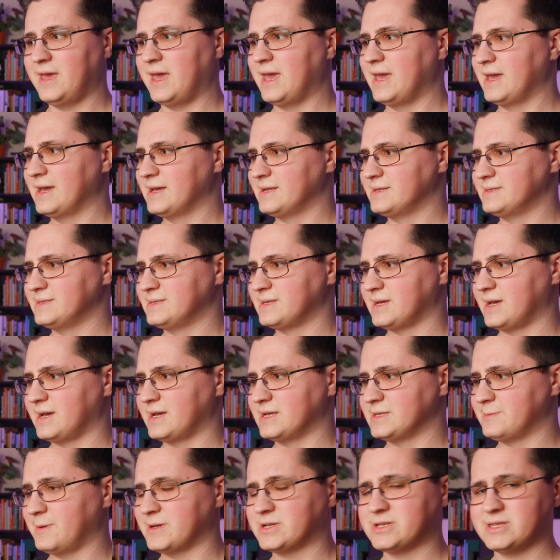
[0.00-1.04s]
and
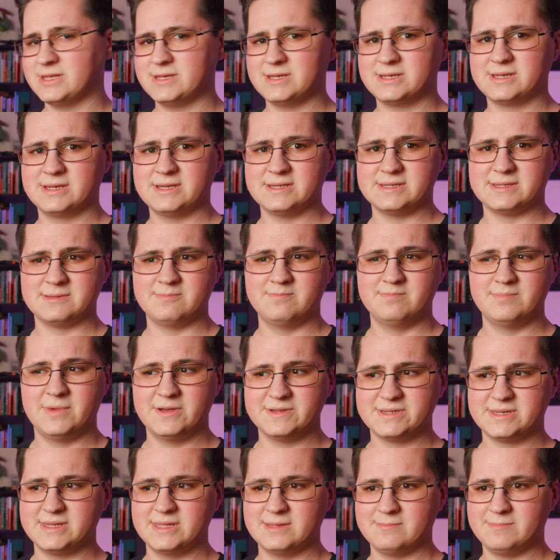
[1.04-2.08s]
especially because
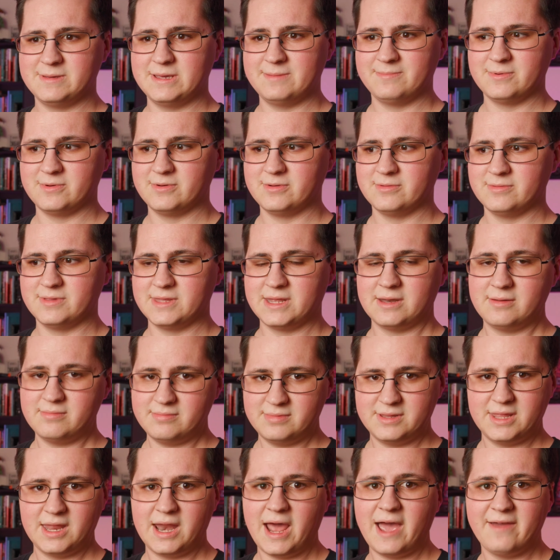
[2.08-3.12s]
most of the people
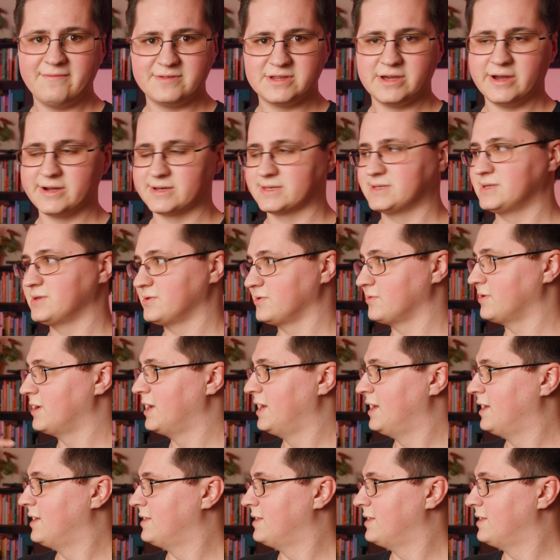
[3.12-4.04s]
that I've talked to,